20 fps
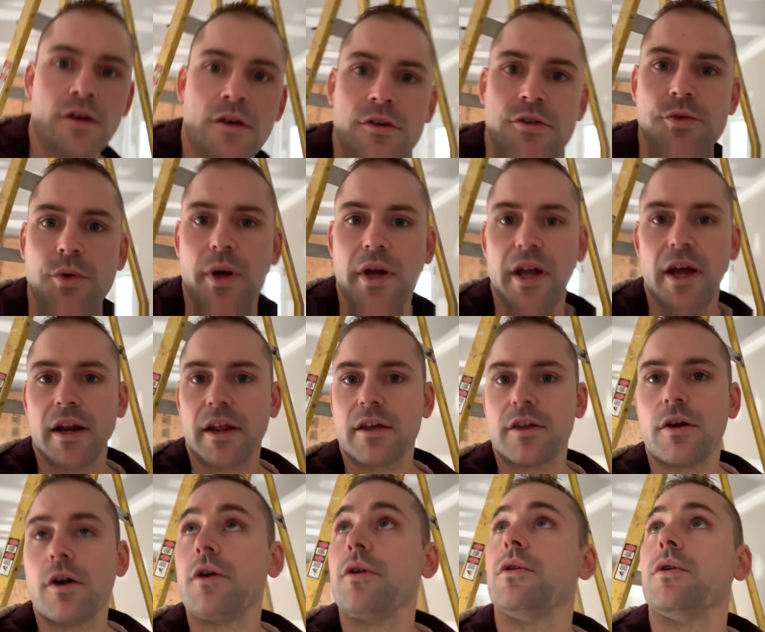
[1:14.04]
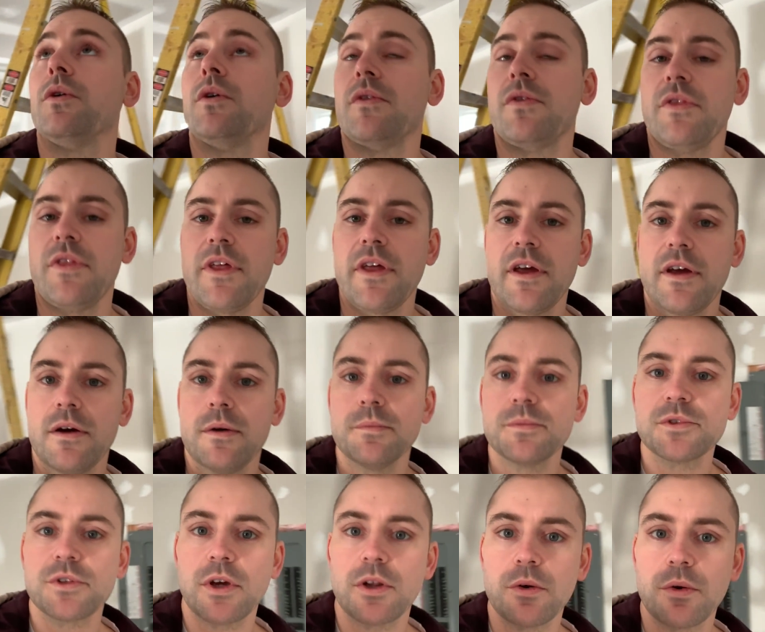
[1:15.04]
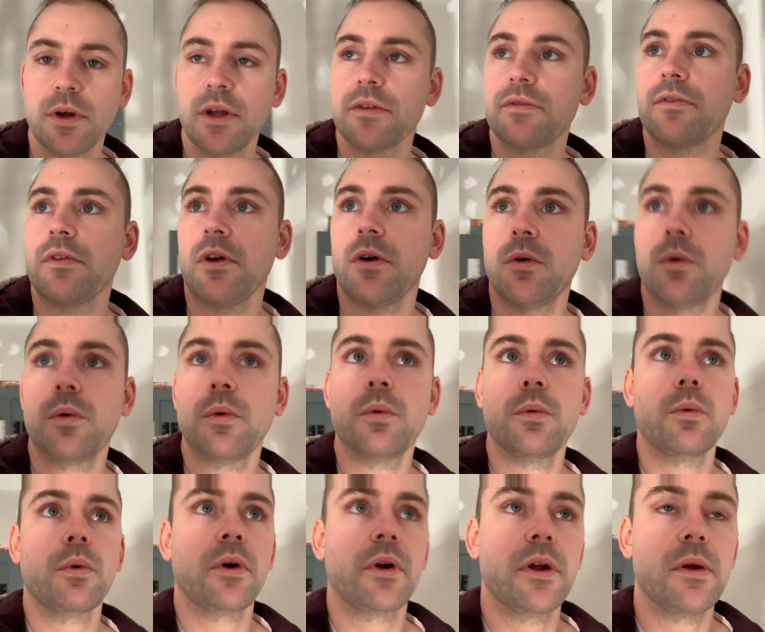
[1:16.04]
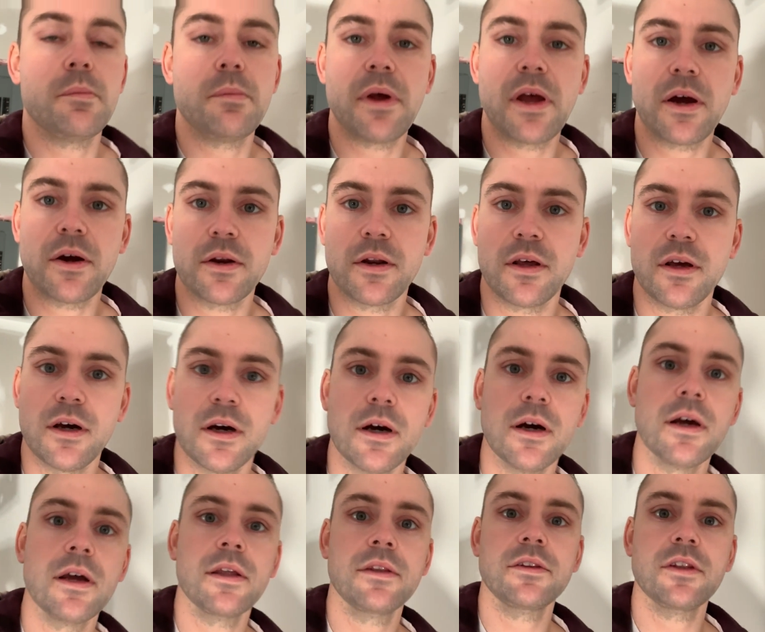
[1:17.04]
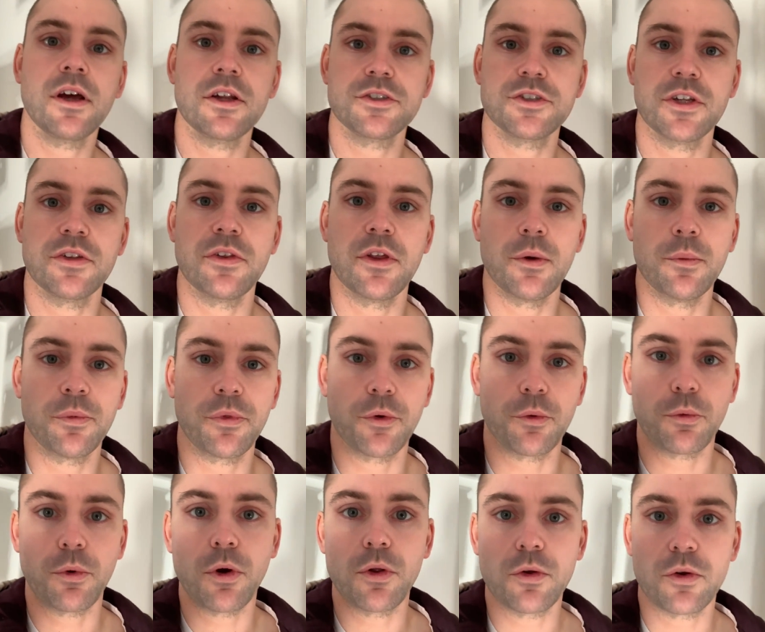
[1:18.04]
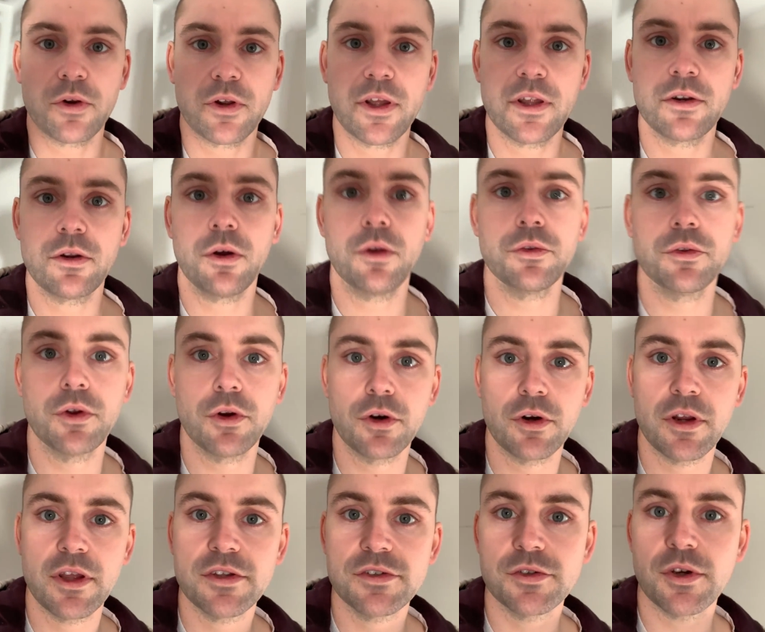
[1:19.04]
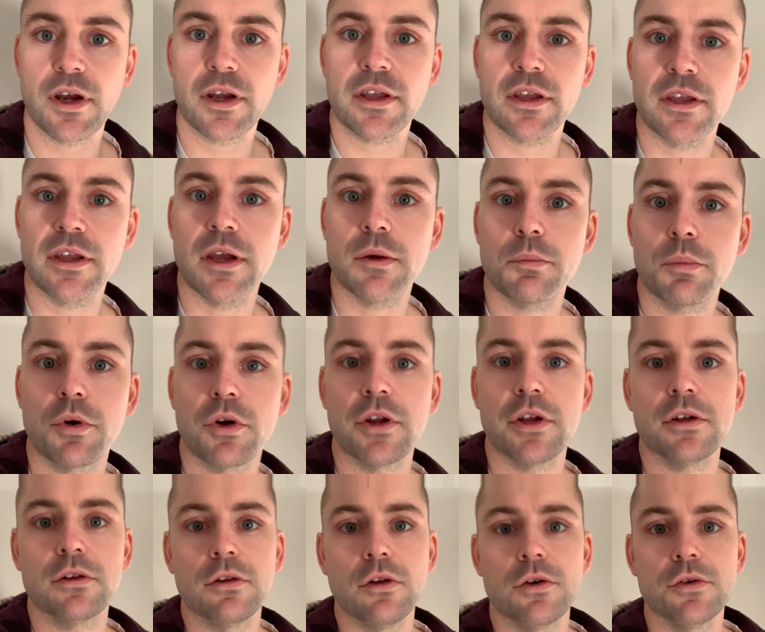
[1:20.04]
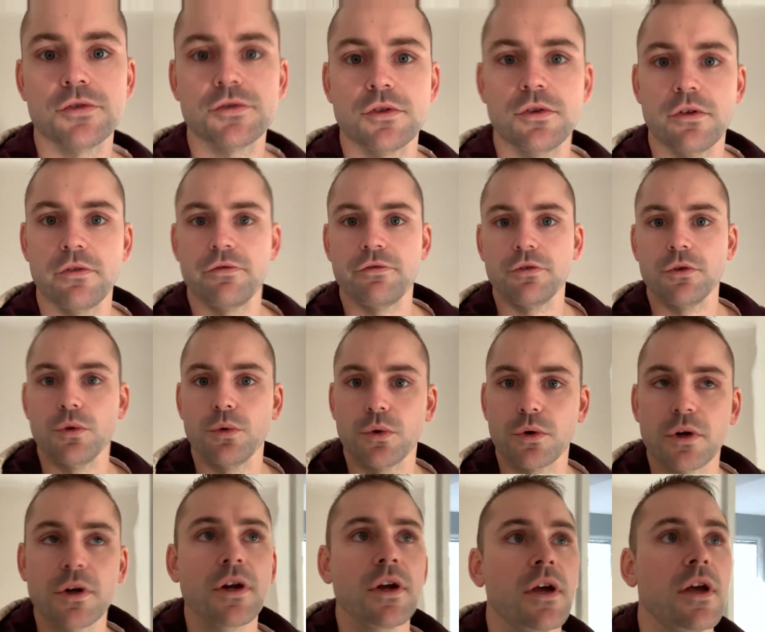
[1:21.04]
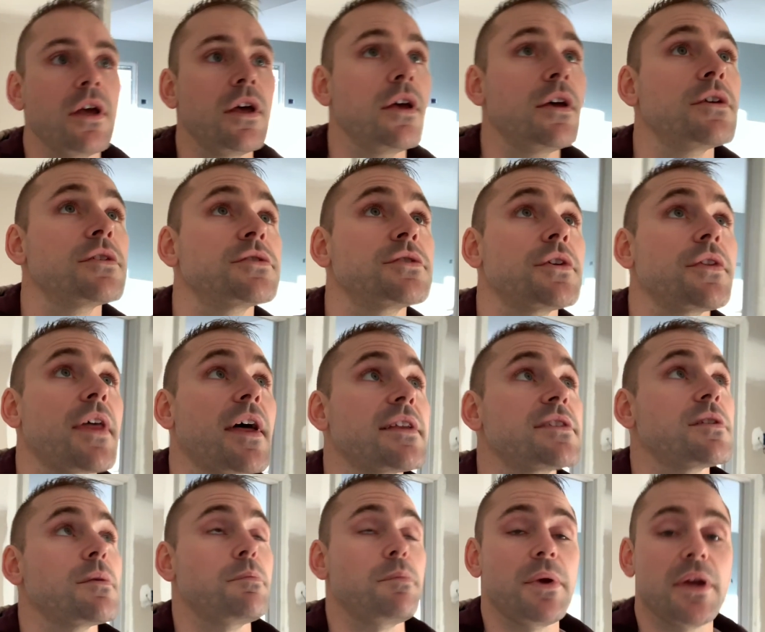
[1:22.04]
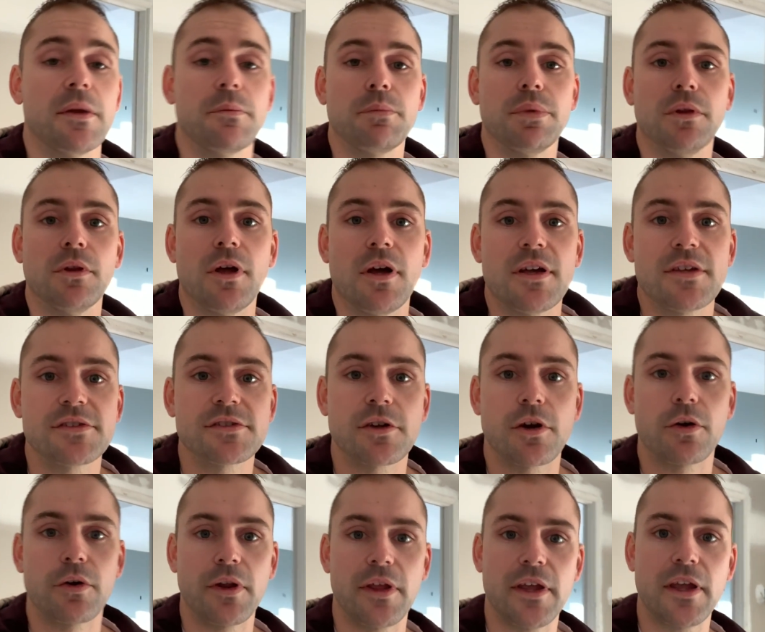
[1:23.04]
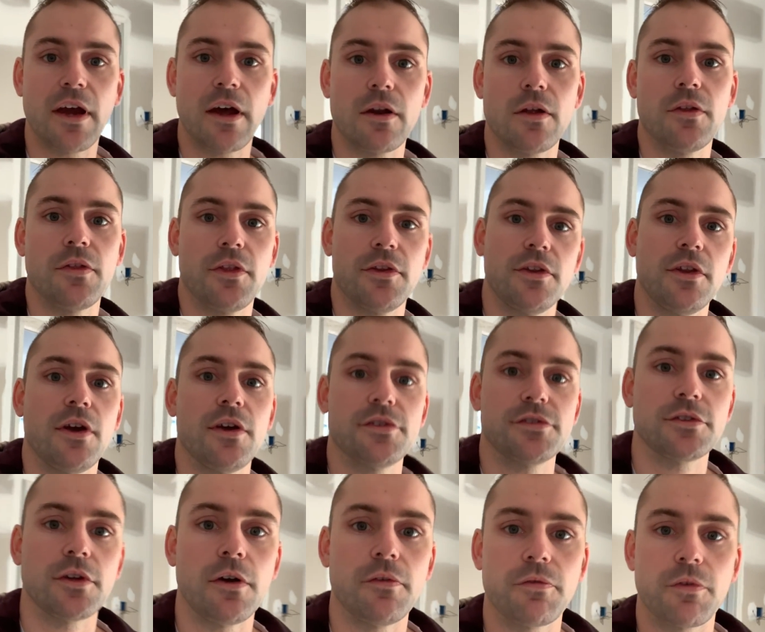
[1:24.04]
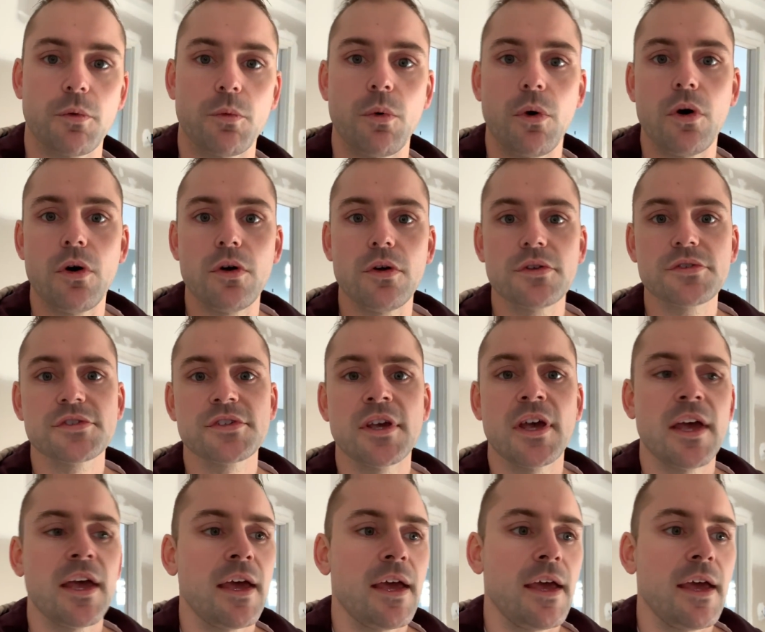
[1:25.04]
So I got a coat on them so I don't have to worry about touching them with the roller and getting all dirty, so I can get pretty close to the floor. So that's a big plus. Already got all the dust off the walls.